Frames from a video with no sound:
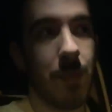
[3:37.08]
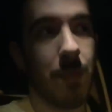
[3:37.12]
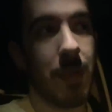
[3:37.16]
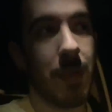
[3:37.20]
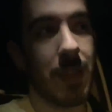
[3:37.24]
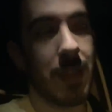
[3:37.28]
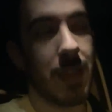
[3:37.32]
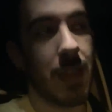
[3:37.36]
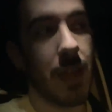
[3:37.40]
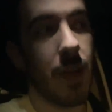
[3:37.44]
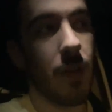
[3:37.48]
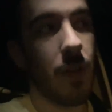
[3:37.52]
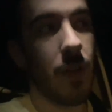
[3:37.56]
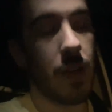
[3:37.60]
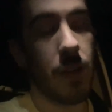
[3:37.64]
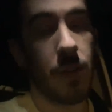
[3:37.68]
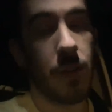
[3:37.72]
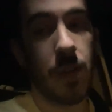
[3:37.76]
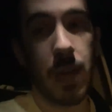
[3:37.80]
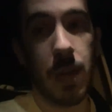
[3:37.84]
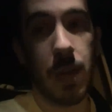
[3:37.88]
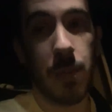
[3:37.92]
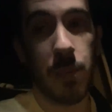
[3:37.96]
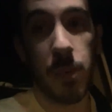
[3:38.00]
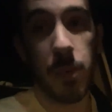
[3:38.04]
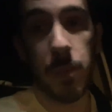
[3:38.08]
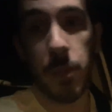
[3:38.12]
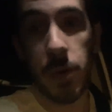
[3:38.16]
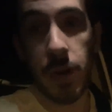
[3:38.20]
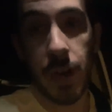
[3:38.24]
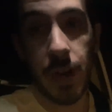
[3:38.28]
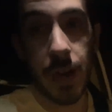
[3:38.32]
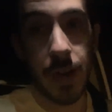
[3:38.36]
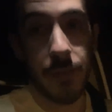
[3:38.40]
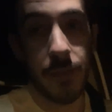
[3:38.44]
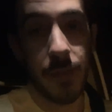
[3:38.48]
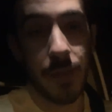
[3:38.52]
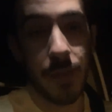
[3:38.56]
but now i'm gonna prepare
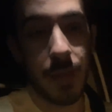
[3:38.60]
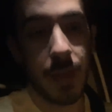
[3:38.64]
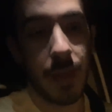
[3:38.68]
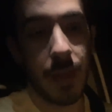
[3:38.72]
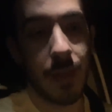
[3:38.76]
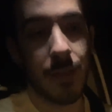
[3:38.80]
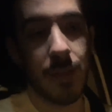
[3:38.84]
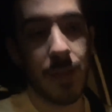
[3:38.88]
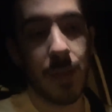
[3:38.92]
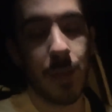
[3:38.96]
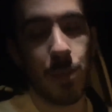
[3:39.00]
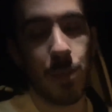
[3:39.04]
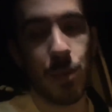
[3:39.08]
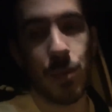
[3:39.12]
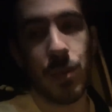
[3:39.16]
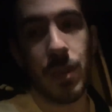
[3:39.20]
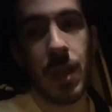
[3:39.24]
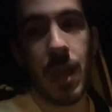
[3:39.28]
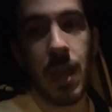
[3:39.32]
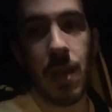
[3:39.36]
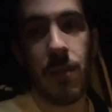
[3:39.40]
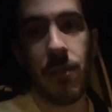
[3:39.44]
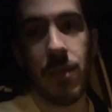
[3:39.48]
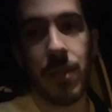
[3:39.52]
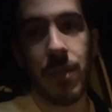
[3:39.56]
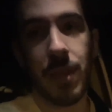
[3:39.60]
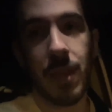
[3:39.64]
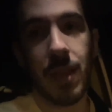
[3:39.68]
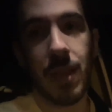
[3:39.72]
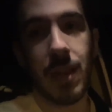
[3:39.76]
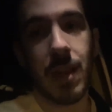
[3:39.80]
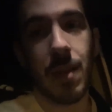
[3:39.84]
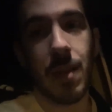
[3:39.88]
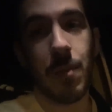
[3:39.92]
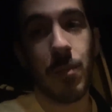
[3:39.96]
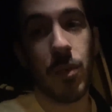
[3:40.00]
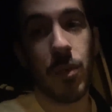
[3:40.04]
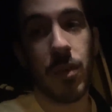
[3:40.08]
everything i'm gonna put everything in
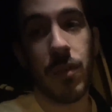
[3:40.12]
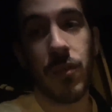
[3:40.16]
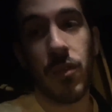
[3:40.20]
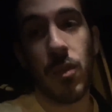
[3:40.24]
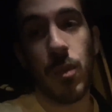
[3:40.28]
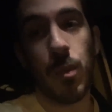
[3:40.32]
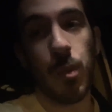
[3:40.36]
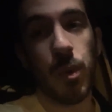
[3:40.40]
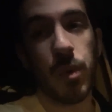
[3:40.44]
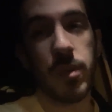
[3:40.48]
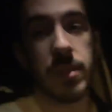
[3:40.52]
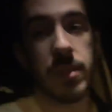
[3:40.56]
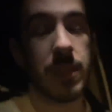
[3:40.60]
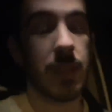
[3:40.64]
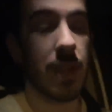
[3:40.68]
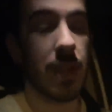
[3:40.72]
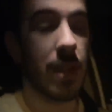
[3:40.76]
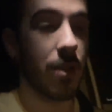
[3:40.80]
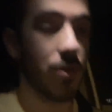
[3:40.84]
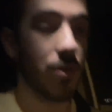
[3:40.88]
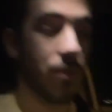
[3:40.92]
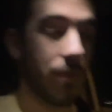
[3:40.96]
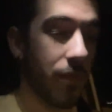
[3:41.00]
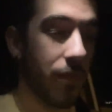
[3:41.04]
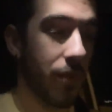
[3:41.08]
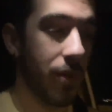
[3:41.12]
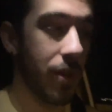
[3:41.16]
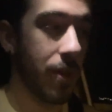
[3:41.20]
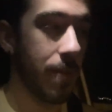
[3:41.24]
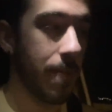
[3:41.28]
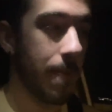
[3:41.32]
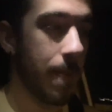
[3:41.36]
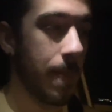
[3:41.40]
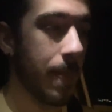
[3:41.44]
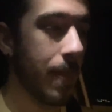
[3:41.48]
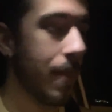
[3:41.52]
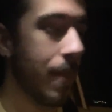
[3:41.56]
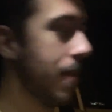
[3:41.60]
a beautiful box that i got for him
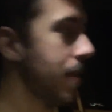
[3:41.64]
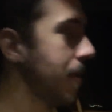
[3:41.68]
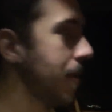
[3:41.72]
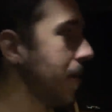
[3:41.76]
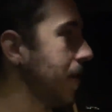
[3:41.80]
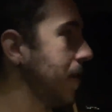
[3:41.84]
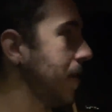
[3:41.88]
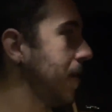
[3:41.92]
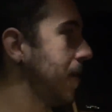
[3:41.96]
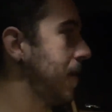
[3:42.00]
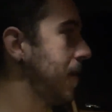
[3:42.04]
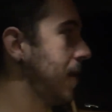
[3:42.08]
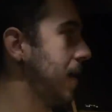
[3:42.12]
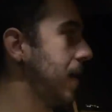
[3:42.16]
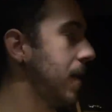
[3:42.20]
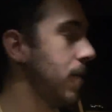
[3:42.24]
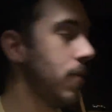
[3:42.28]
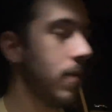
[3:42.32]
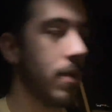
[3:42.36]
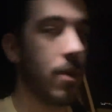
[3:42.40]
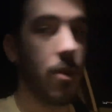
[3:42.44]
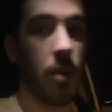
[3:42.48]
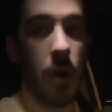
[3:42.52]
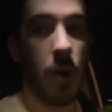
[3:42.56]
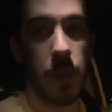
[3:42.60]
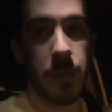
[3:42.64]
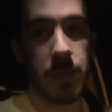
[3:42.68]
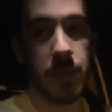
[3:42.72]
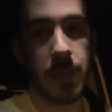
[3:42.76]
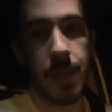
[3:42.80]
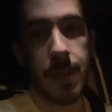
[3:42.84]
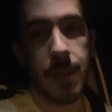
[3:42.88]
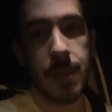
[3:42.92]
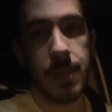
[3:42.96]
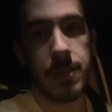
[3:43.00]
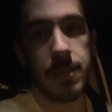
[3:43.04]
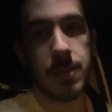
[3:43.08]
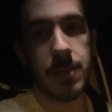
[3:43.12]
i will go
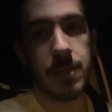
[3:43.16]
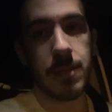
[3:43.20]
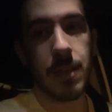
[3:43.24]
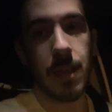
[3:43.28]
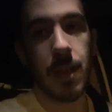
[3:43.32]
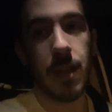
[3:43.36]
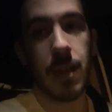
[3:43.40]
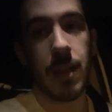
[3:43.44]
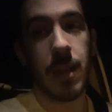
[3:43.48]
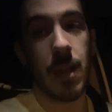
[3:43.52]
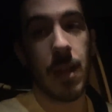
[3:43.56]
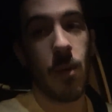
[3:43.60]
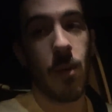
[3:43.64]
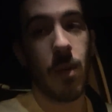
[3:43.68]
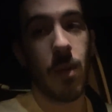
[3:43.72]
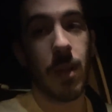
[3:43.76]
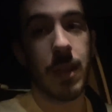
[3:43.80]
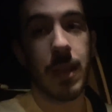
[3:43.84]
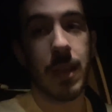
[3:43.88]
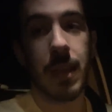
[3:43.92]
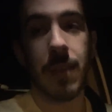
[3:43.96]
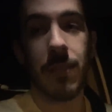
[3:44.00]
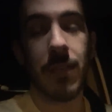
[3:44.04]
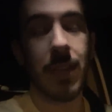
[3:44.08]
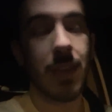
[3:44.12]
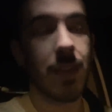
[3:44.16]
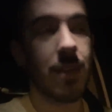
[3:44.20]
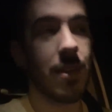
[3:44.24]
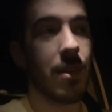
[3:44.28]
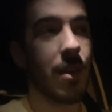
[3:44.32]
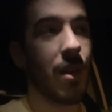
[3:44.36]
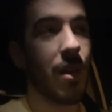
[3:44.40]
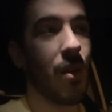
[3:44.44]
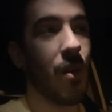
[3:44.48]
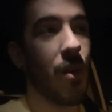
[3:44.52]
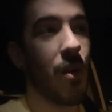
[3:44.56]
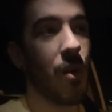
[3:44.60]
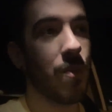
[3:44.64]
upstairs and i will give him
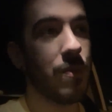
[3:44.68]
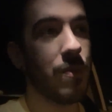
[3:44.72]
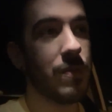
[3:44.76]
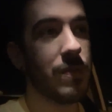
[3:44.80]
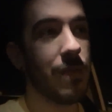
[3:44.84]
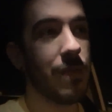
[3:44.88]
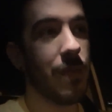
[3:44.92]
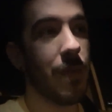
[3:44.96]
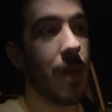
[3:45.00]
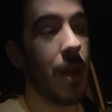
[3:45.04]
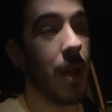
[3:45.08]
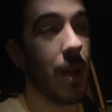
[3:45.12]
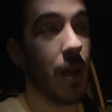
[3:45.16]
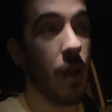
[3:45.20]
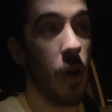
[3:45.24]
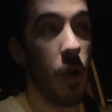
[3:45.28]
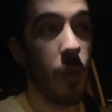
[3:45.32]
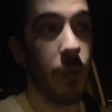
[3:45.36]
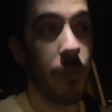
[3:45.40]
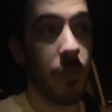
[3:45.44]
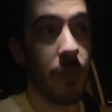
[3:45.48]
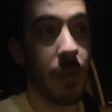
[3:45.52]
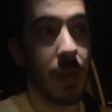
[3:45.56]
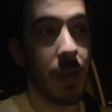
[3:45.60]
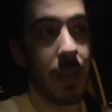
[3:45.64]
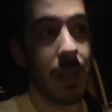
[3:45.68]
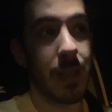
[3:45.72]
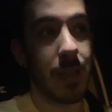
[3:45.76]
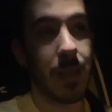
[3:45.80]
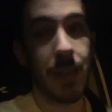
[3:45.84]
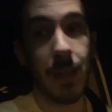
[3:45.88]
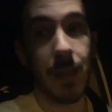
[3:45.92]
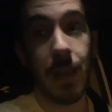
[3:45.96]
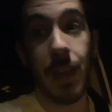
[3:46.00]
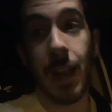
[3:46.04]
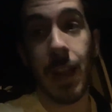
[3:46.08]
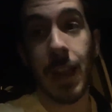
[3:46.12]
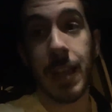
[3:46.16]
and hopes and hopefully
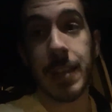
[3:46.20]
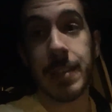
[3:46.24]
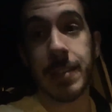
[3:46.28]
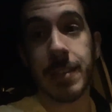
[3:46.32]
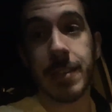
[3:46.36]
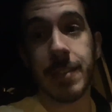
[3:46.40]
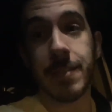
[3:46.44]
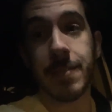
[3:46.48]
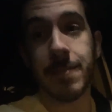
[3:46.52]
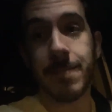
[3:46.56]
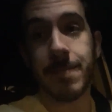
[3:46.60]
he likes it